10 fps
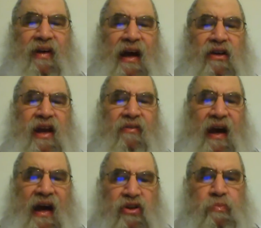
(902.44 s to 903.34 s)
a house. You have a
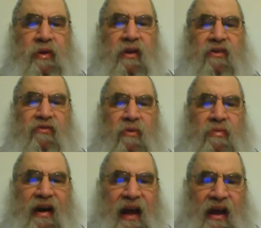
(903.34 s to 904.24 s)
house built, and from
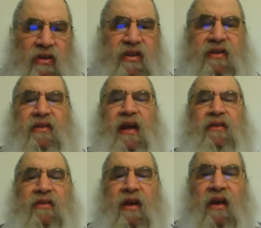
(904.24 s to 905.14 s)
that house extends